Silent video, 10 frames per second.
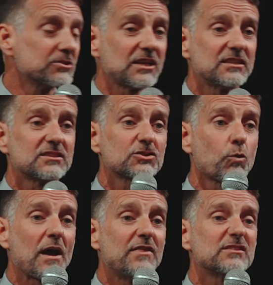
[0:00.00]
says there's a
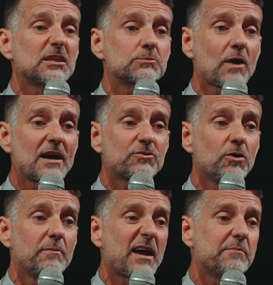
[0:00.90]
way that seems right to a
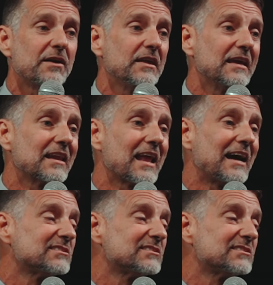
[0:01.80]
man, but in the end lies